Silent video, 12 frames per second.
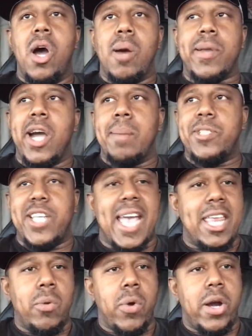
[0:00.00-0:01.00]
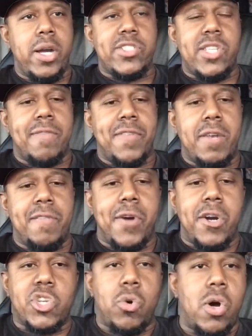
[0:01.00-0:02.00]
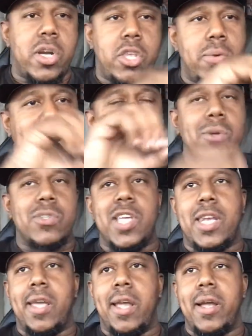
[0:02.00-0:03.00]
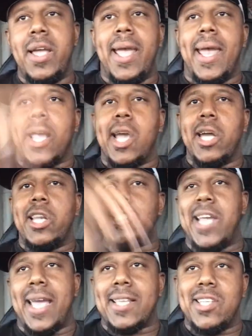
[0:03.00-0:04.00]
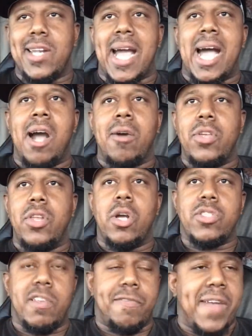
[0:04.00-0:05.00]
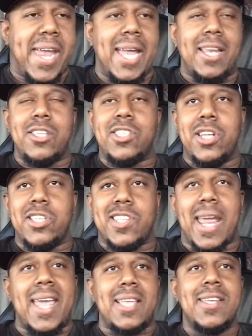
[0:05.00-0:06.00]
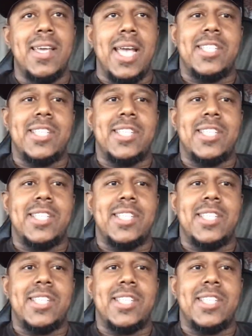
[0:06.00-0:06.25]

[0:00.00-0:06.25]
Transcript: come January and stuff in the first quarter, you're not going to sit there and cut a check to the hour, to Fed and to the states and